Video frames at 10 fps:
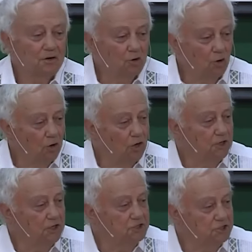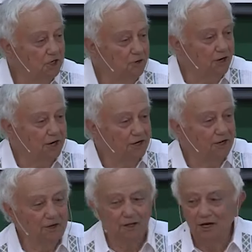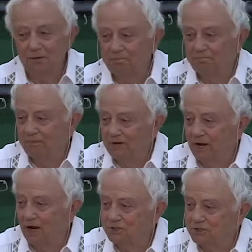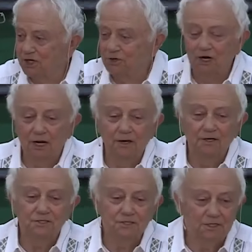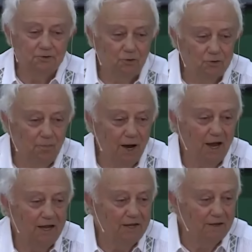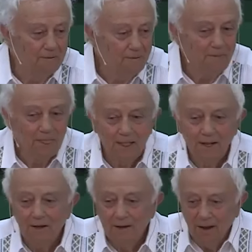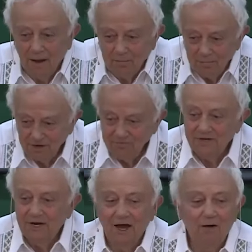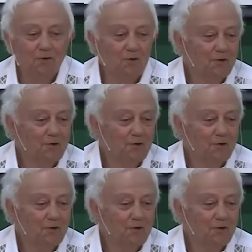call the children and the grandchildren says goodbye i'm leaving now